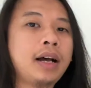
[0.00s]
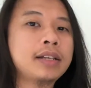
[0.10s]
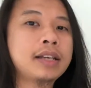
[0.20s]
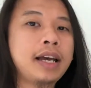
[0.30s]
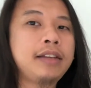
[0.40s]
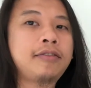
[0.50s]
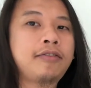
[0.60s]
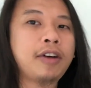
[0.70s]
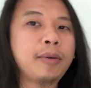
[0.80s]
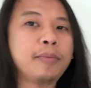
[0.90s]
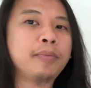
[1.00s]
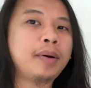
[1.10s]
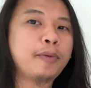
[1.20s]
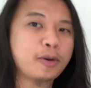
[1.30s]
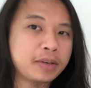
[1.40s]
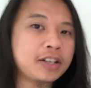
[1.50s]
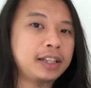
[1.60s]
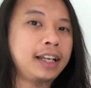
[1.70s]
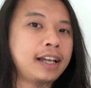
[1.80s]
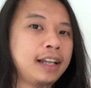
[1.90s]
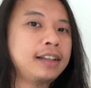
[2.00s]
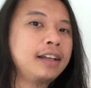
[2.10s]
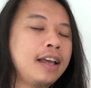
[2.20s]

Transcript: aside from maporma siya tingnan,